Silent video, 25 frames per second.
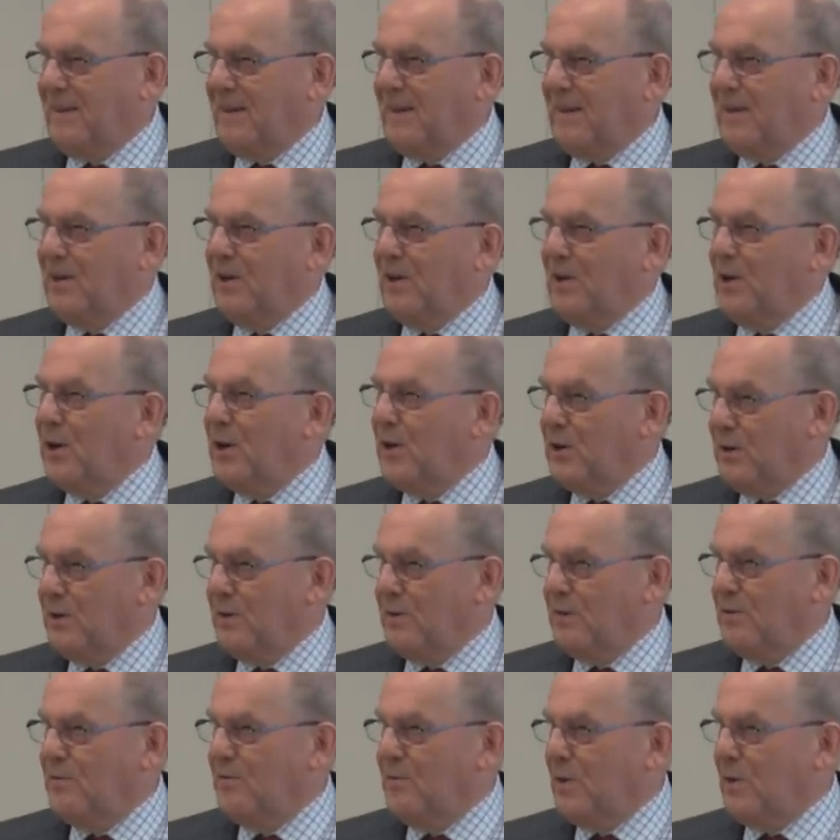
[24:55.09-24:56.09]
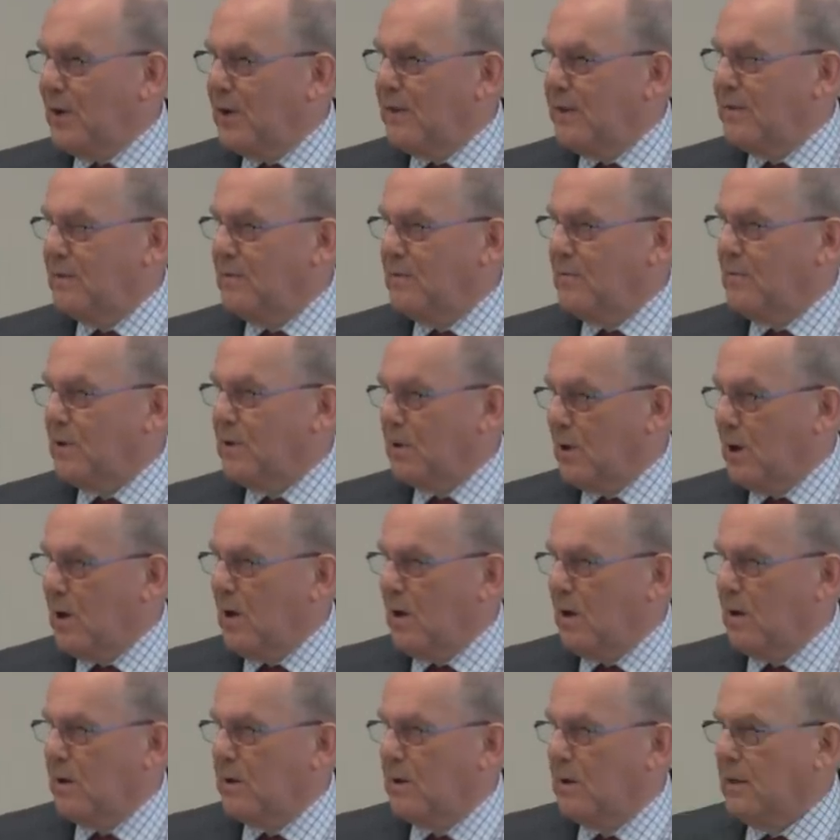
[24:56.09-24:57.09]
and heard the voice of
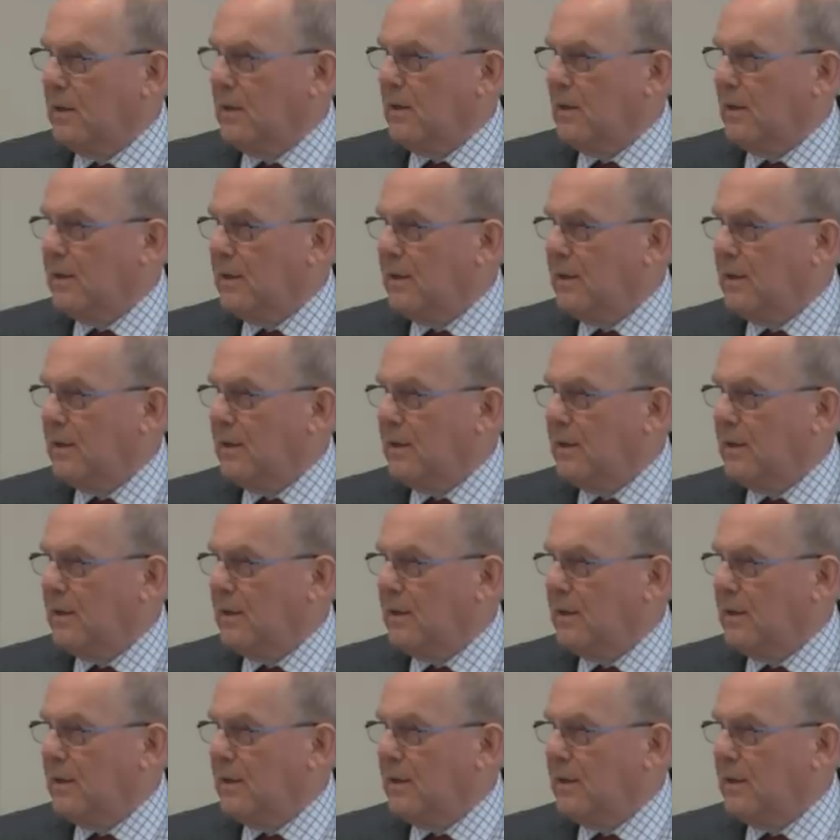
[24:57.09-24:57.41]
God.